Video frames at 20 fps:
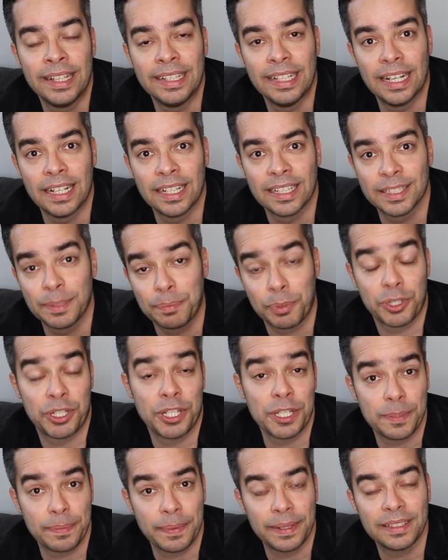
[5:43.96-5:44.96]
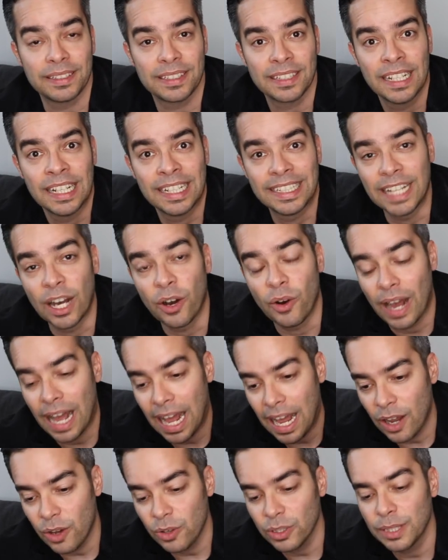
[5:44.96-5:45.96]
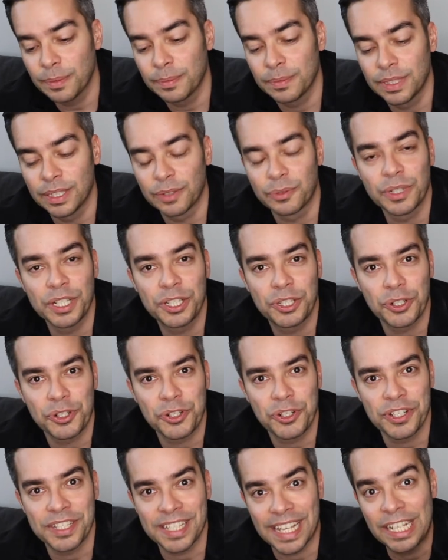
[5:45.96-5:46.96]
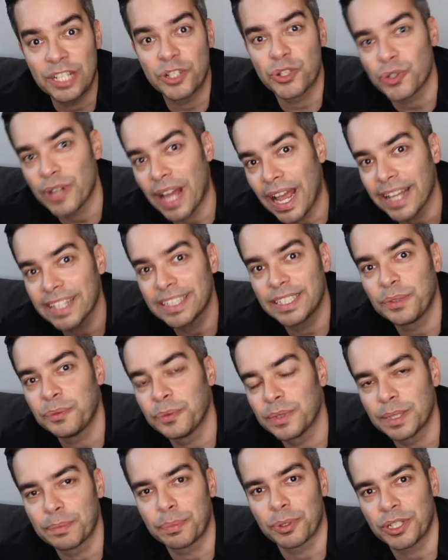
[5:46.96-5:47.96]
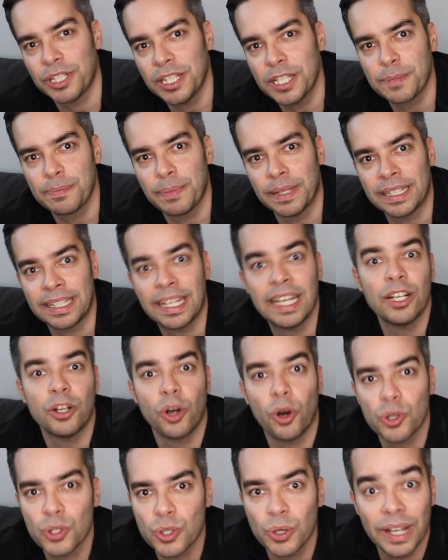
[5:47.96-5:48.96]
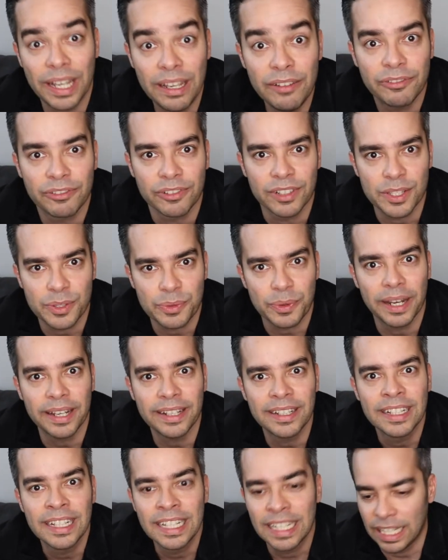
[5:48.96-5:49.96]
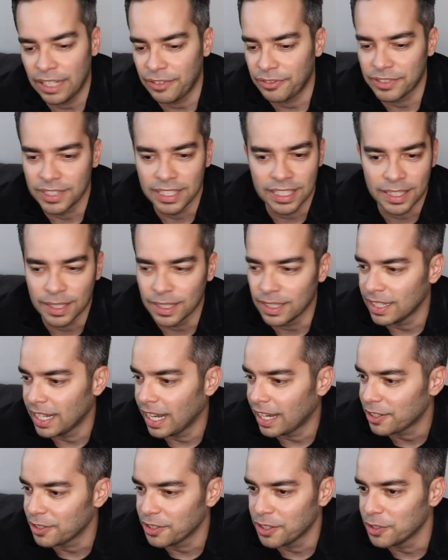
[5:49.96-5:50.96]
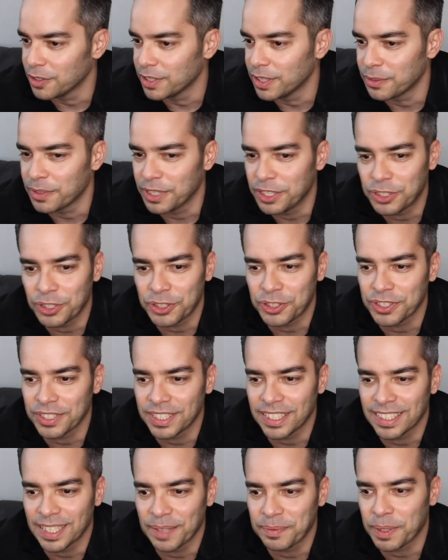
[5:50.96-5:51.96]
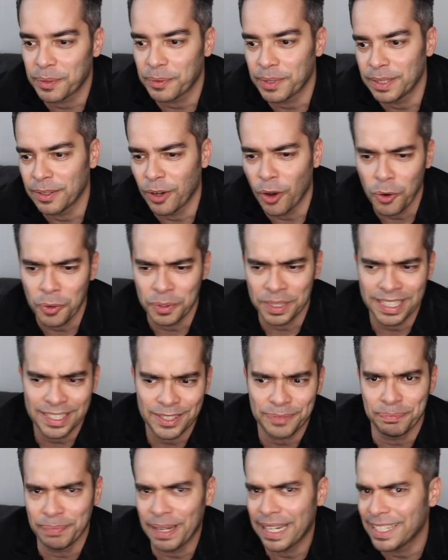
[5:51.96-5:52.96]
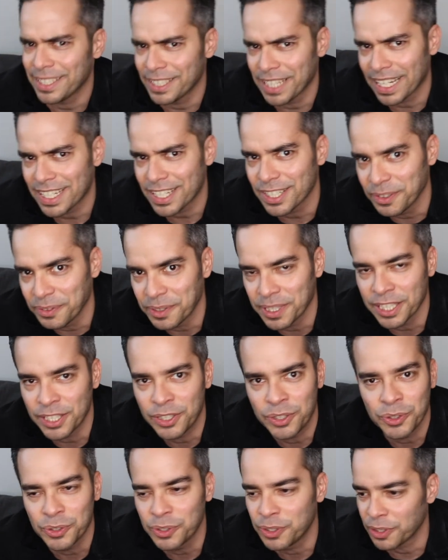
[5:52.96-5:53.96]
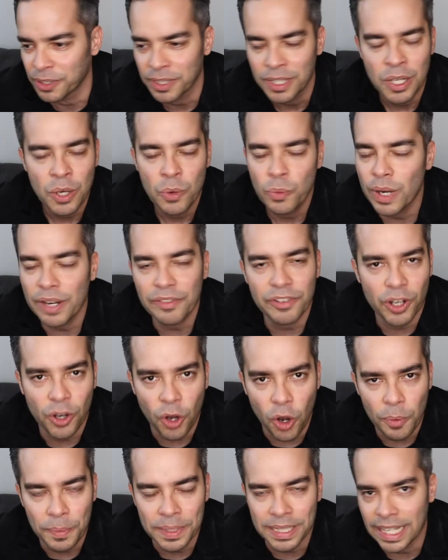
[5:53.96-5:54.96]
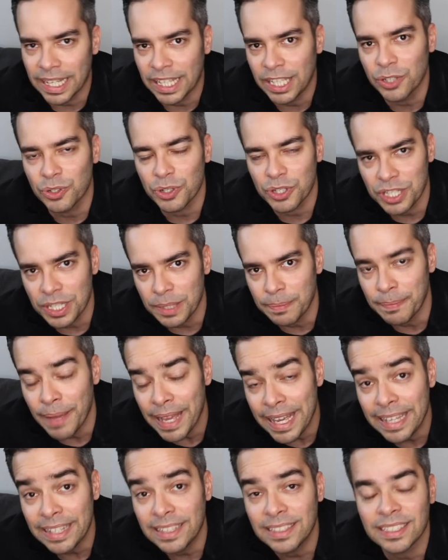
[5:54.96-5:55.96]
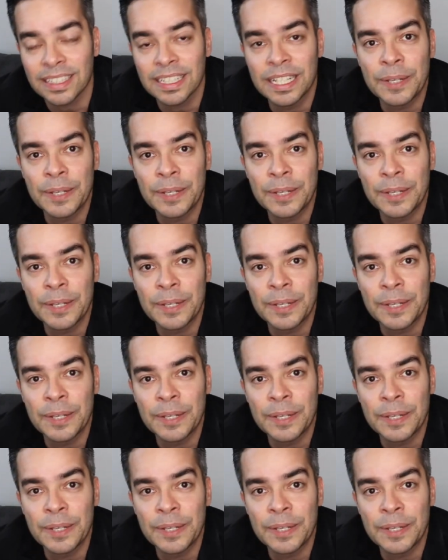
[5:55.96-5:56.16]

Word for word: Uh, the participant. Now, how the, the researcher is interacting with the participant can also influence, right? If the, I don't know, the researcher says something really, oh, this pen is actually really good, or whatever comment that he or she makes,